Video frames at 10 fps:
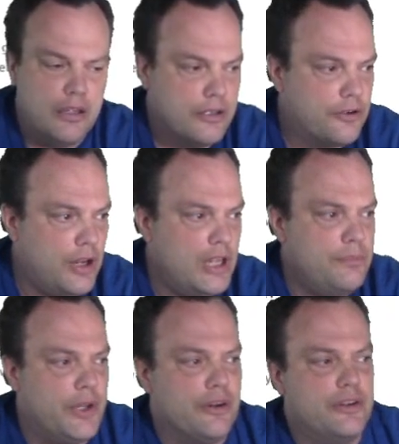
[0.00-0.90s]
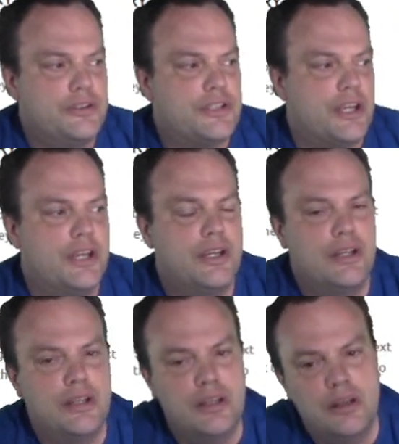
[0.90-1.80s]
Cranberries
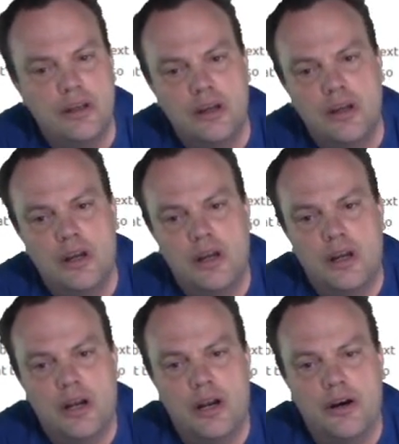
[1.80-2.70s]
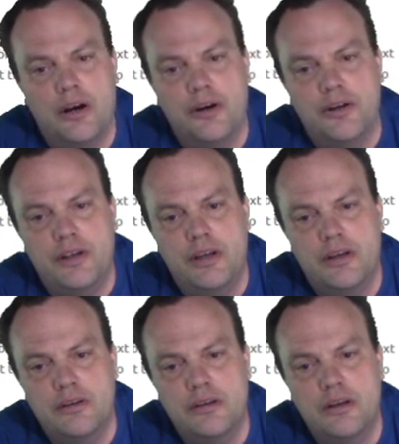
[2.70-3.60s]
are already
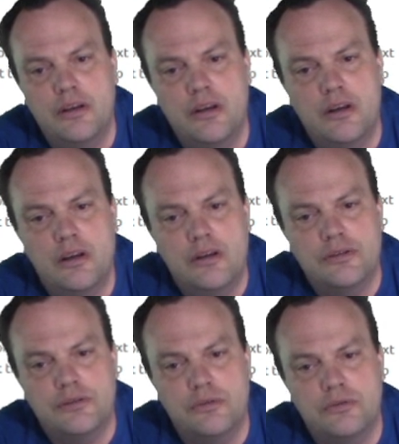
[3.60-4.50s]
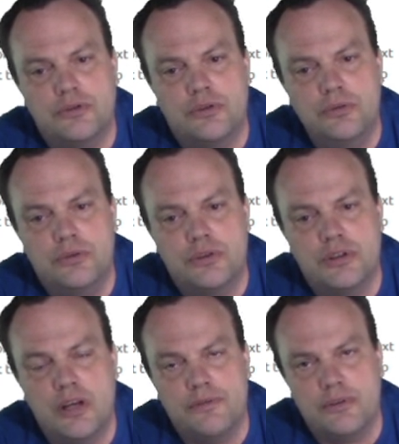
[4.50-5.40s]
zones 2 to
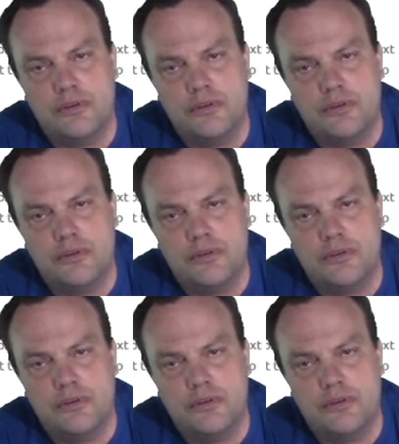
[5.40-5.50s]
7.